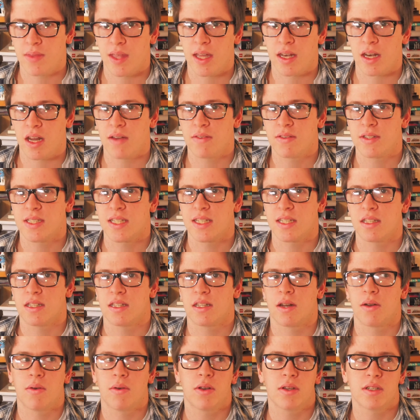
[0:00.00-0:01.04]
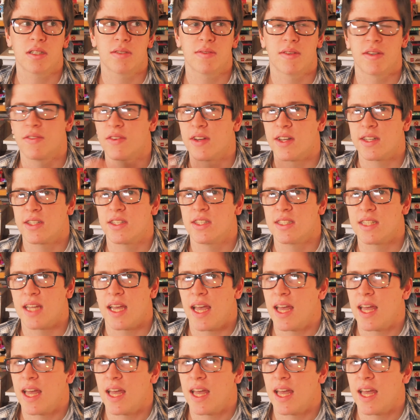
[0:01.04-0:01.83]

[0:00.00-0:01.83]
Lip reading: and I've decided that there are lots of advantages